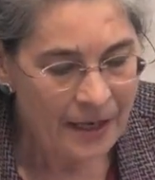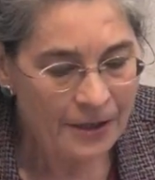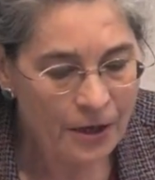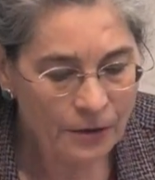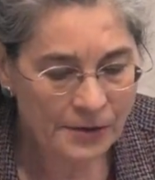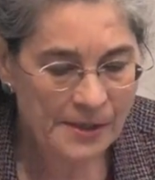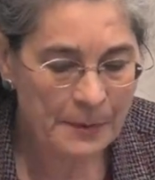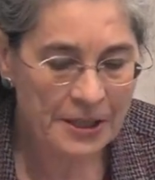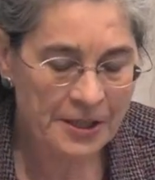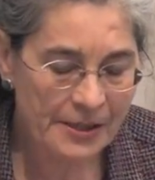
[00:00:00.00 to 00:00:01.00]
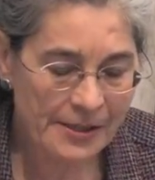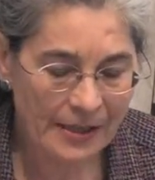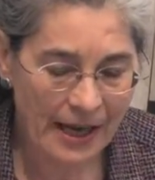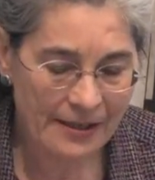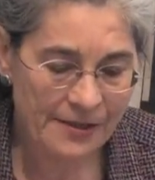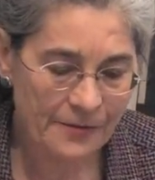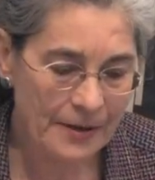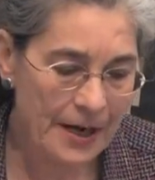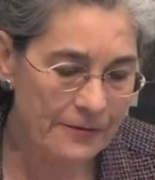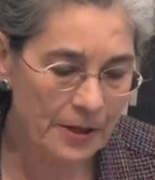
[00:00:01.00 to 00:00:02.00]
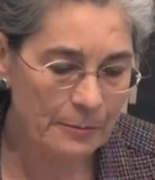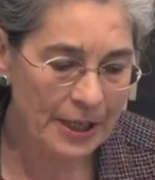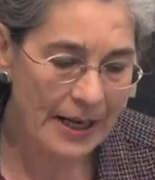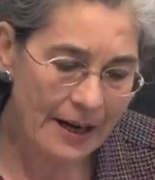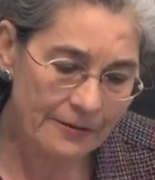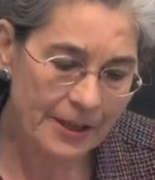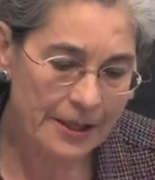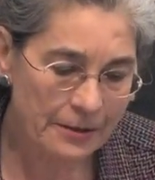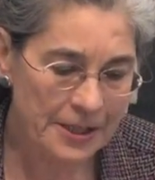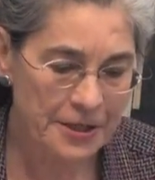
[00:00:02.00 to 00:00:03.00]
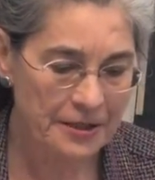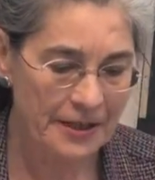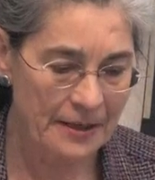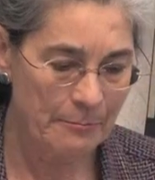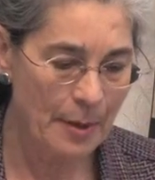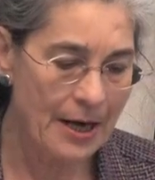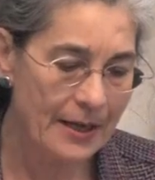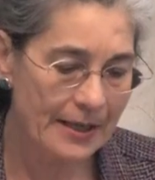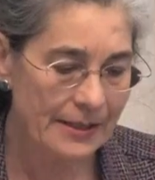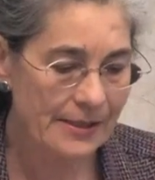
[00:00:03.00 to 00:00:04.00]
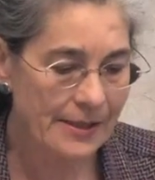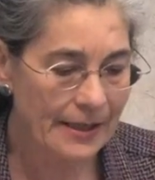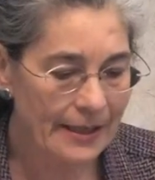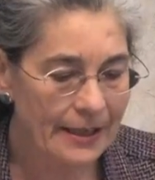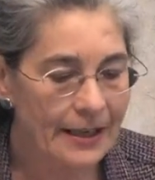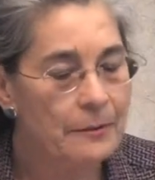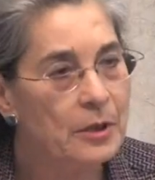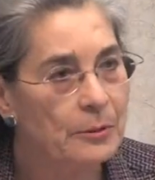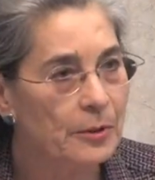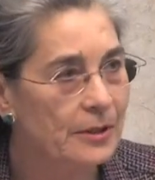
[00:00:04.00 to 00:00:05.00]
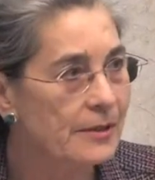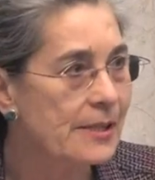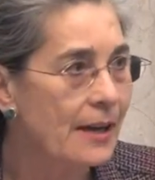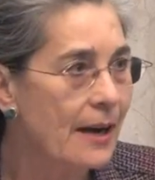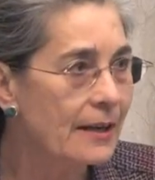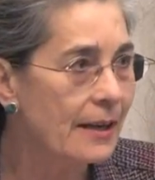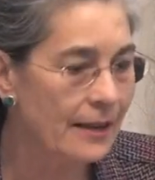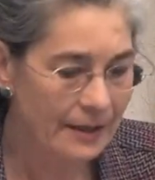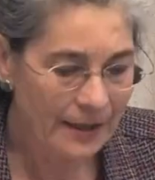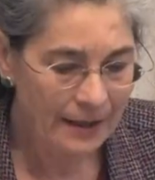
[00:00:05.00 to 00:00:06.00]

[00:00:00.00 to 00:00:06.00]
No species lasts forever, but every creature embodies an inimitable saga